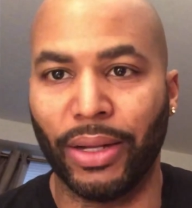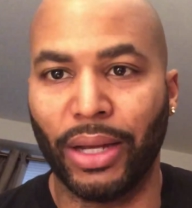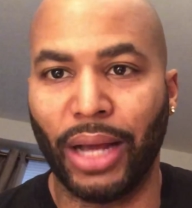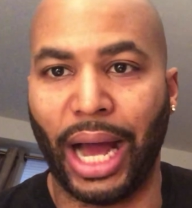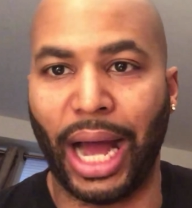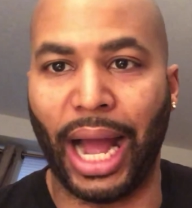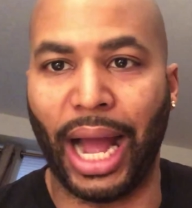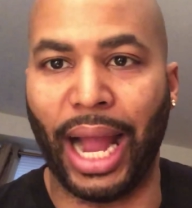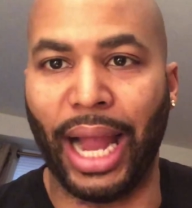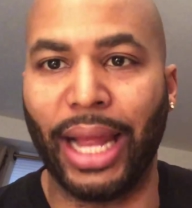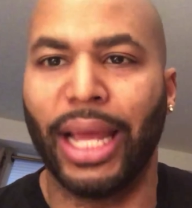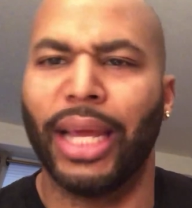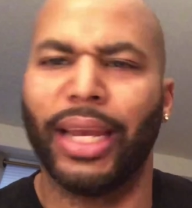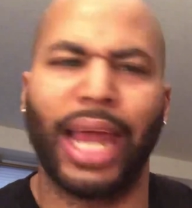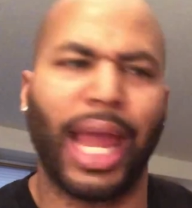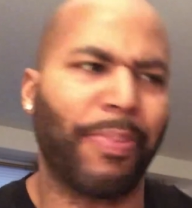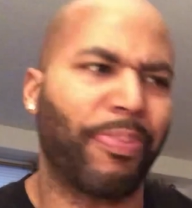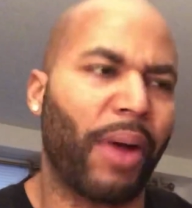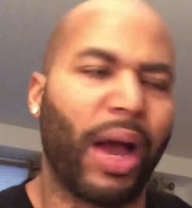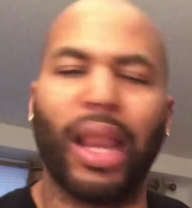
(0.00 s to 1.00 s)
All right,
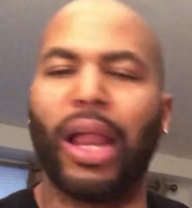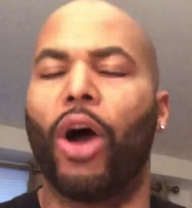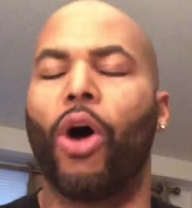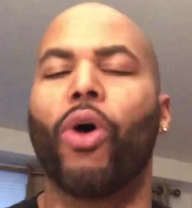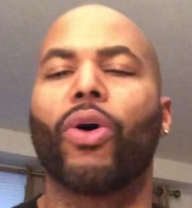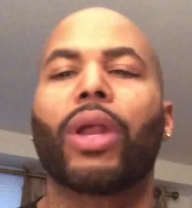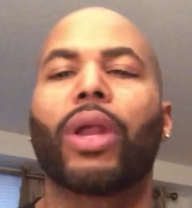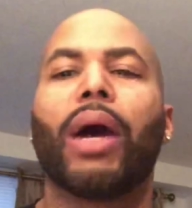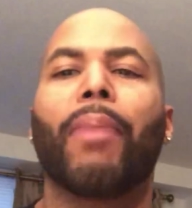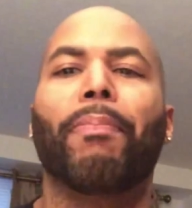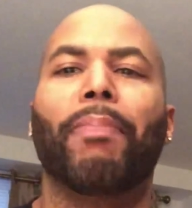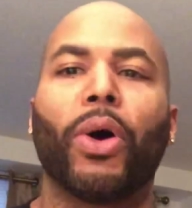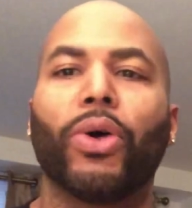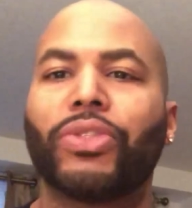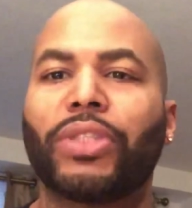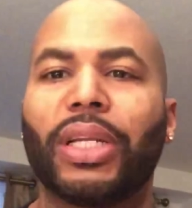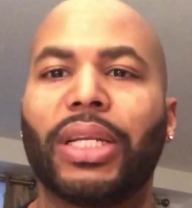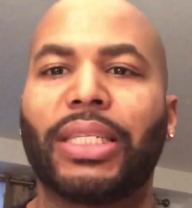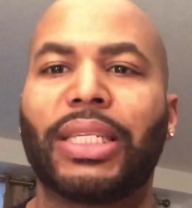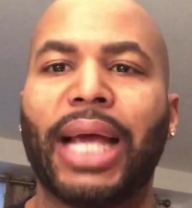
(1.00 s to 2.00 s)
they probably hold up
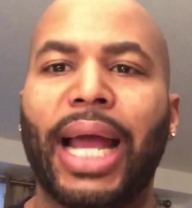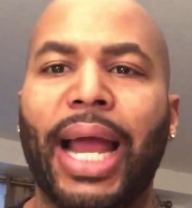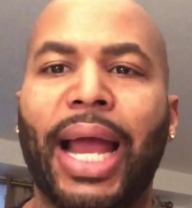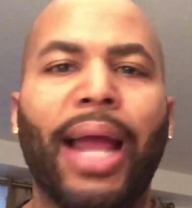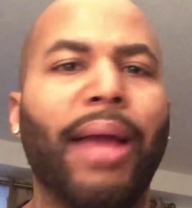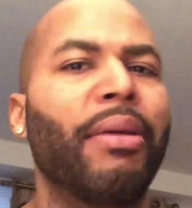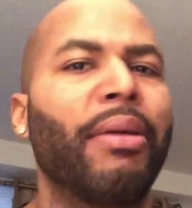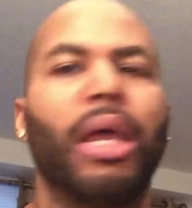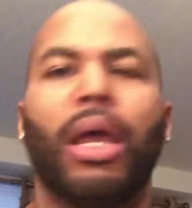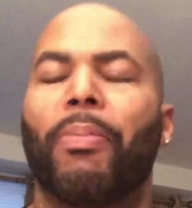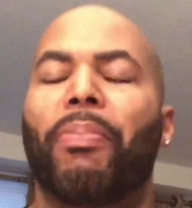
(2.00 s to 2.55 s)
most of the time,